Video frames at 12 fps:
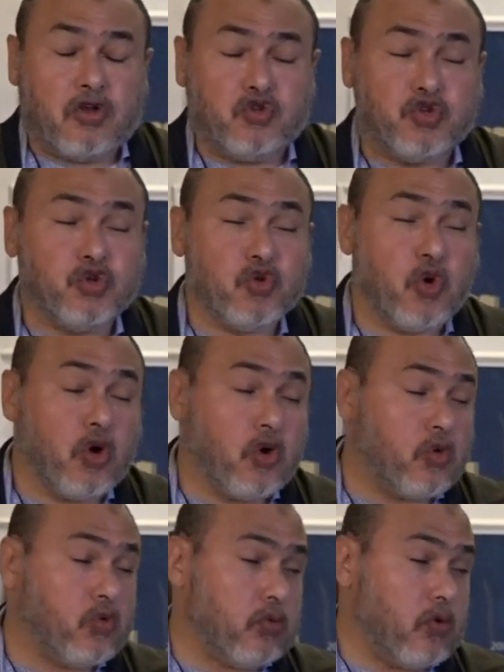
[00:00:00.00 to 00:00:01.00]
to
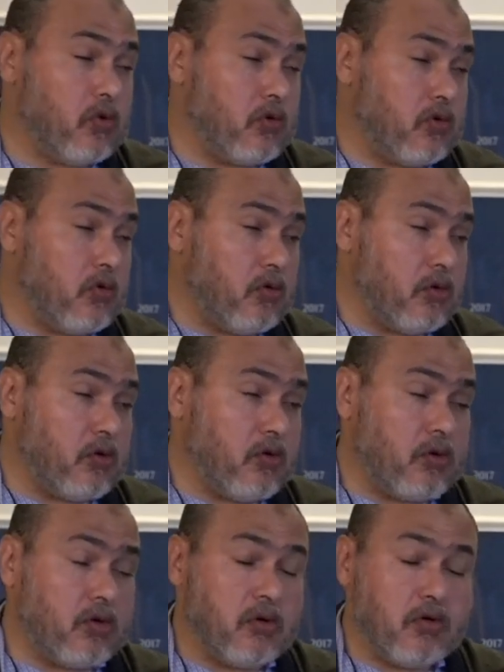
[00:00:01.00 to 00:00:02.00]
know
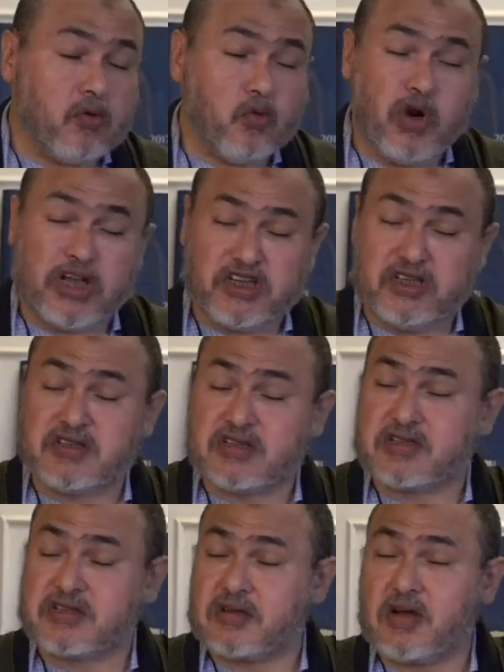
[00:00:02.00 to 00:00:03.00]
what is
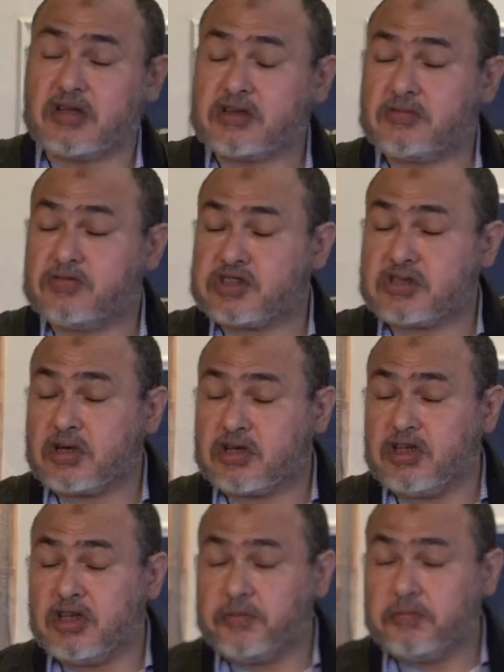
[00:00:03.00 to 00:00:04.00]
al-siratal
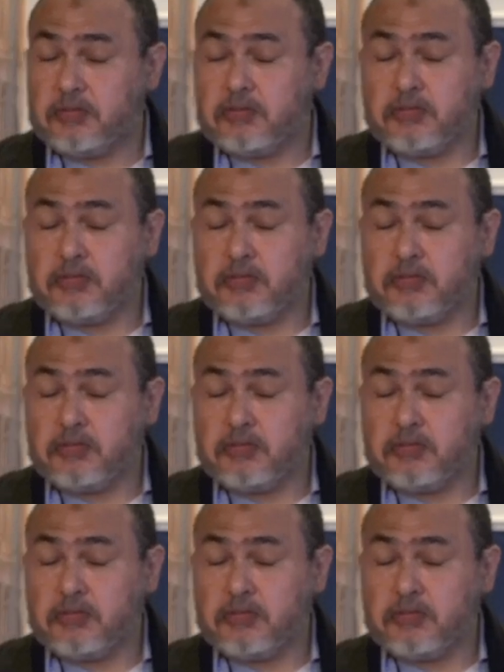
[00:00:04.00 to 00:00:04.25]
Mustaqim.